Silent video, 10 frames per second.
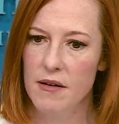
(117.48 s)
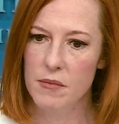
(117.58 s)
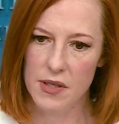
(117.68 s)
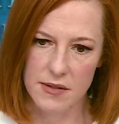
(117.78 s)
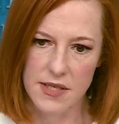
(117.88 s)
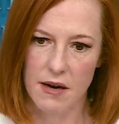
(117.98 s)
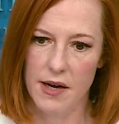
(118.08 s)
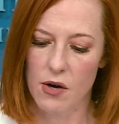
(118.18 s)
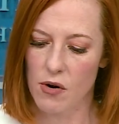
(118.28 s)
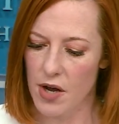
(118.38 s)

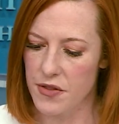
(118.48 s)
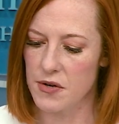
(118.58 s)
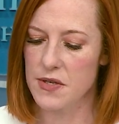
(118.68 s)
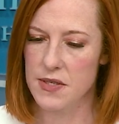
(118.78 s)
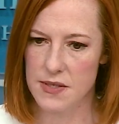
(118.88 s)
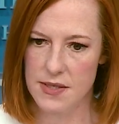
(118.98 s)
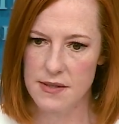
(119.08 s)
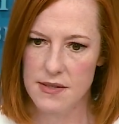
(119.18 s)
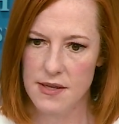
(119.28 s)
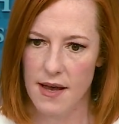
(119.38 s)
military or other
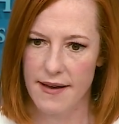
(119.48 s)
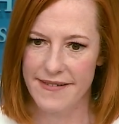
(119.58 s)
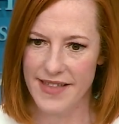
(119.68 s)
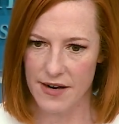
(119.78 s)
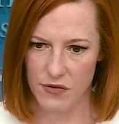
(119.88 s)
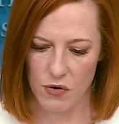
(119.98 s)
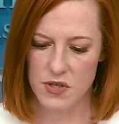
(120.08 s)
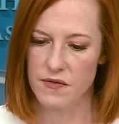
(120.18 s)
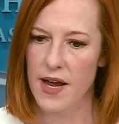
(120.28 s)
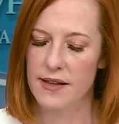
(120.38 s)
assistance, that of
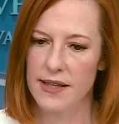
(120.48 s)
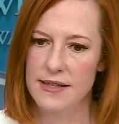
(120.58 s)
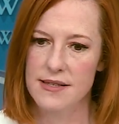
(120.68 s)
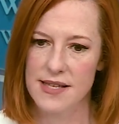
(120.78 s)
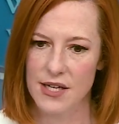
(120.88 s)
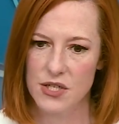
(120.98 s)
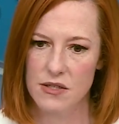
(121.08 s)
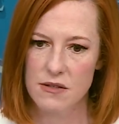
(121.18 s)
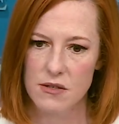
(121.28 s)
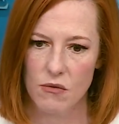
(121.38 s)
course violates
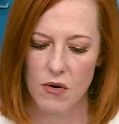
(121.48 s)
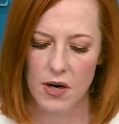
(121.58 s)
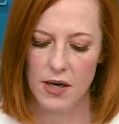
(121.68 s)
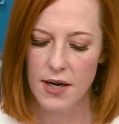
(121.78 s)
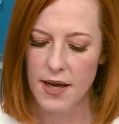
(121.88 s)
sanctions or